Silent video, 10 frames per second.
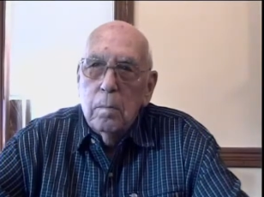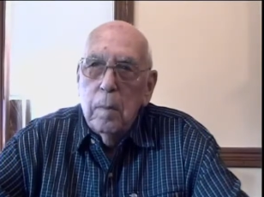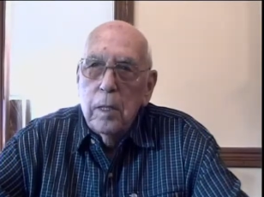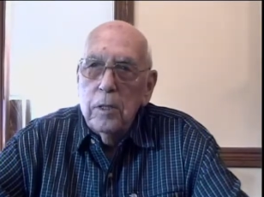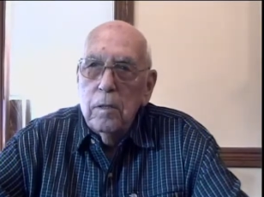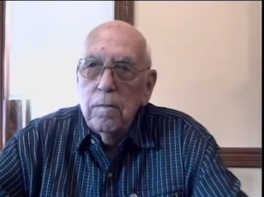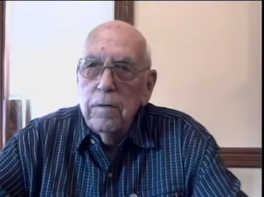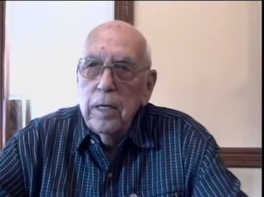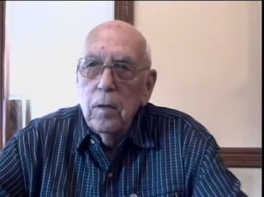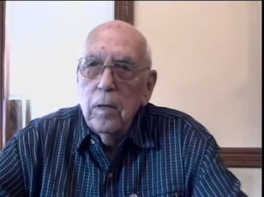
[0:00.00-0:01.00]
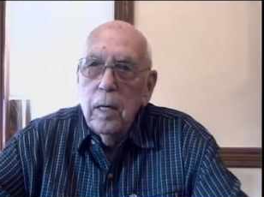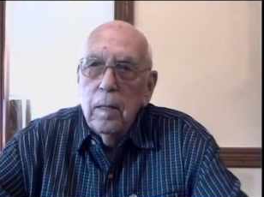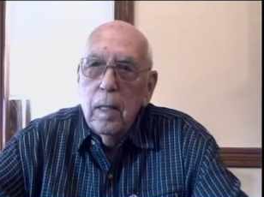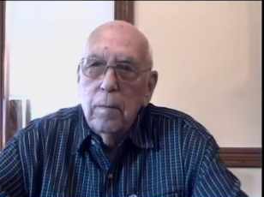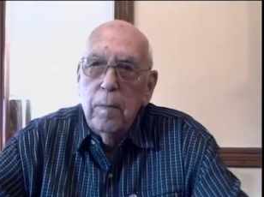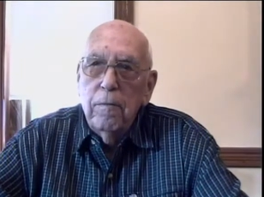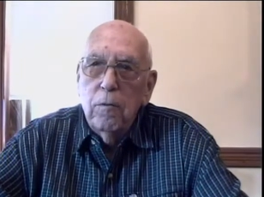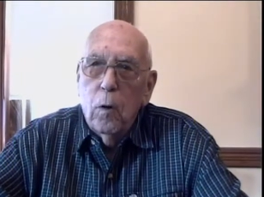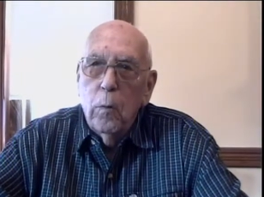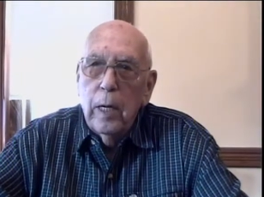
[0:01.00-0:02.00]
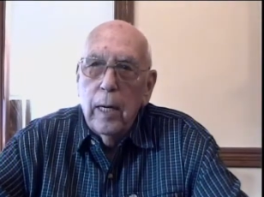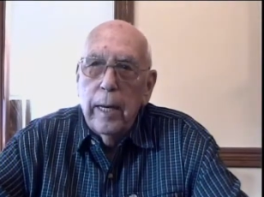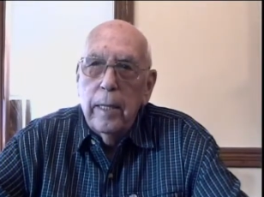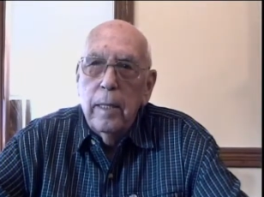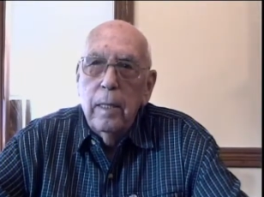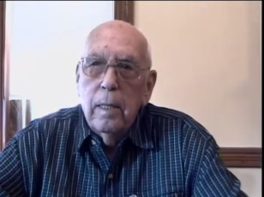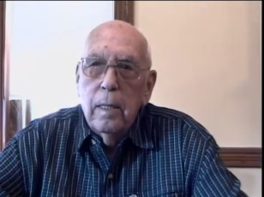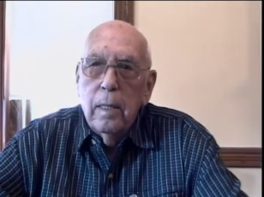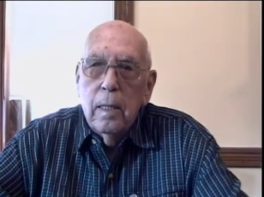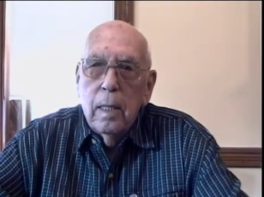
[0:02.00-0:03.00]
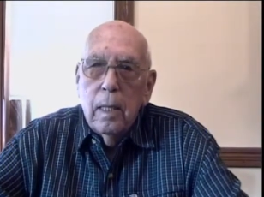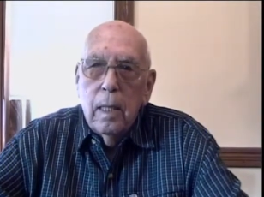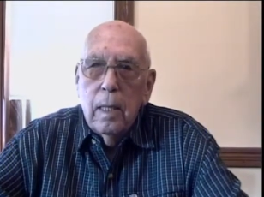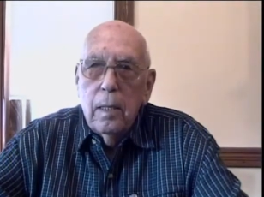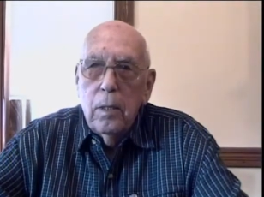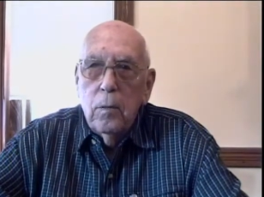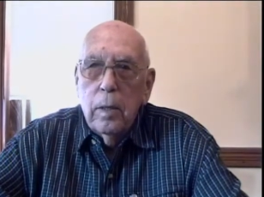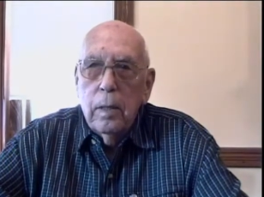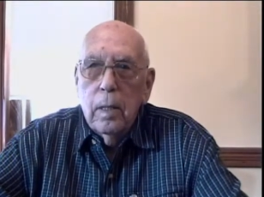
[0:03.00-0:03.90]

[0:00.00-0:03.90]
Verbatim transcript: buzzed the field before we landed, doing